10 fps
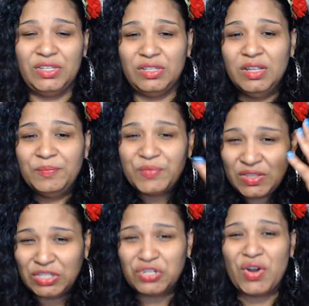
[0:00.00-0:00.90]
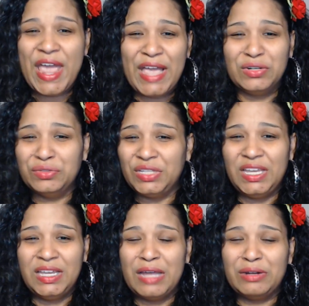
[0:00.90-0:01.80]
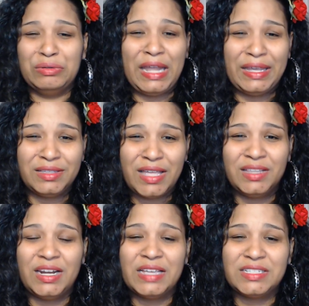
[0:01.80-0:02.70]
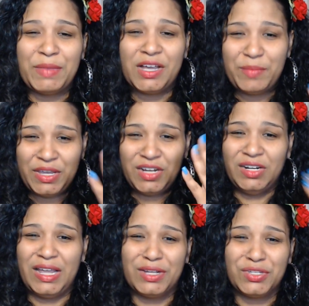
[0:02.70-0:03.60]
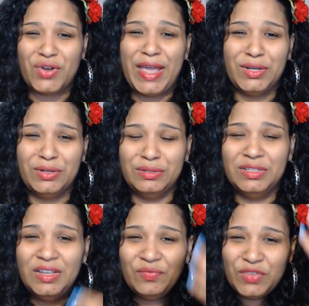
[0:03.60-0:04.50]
And the triangle thing, I don't like that. The last time I cut my hair, it looked like a triangle.